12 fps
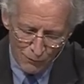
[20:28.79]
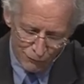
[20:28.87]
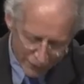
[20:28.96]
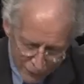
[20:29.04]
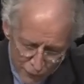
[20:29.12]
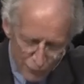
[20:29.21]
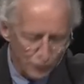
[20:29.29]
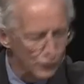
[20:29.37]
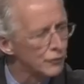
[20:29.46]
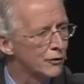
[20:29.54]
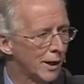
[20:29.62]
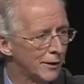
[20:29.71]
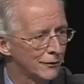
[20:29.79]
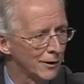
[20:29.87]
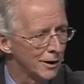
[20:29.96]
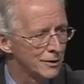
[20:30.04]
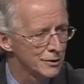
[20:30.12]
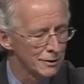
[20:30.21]
this is a good
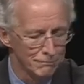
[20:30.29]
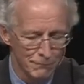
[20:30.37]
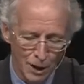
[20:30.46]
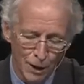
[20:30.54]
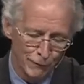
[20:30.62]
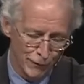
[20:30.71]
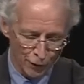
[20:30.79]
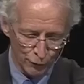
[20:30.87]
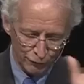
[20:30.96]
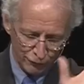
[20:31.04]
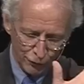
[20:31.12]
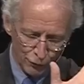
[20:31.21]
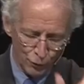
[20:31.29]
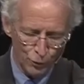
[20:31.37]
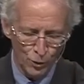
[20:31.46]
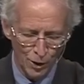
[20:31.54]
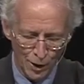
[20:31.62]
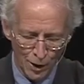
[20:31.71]
translation of those two